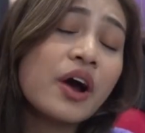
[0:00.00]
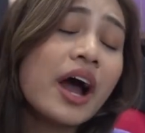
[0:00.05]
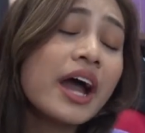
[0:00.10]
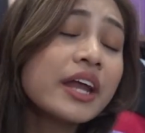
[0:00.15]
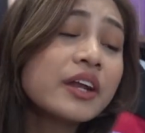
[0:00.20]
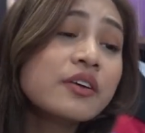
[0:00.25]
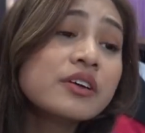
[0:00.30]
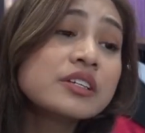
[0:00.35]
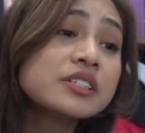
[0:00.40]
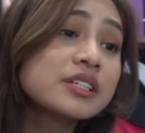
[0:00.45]

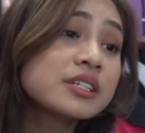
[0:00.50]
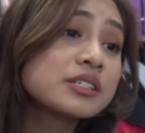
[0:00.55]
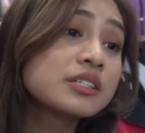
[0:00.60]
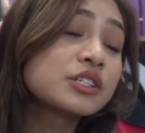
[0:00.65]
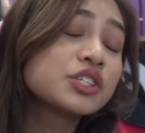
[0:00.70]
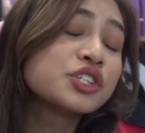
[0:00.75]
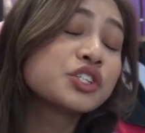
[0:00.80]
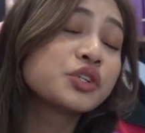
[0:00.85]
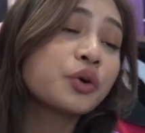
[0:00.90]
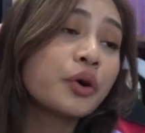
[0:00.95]
I know it's just
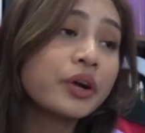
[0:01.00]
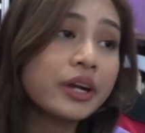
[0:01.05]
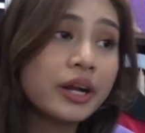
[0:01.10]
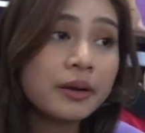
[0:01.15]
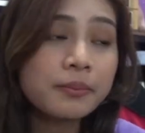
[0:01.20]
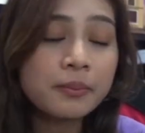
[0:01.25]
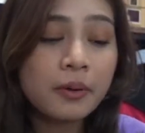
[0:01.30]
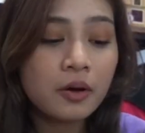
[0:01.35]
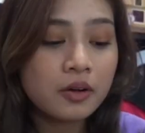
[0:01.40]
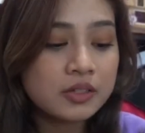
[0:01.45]
a short
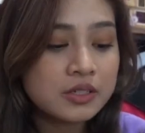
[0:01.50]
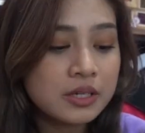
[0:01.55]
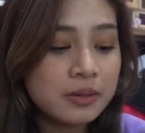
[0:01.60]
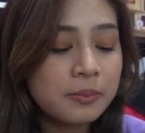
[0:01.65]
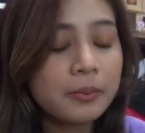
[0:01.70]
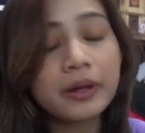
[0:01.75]
unboxing,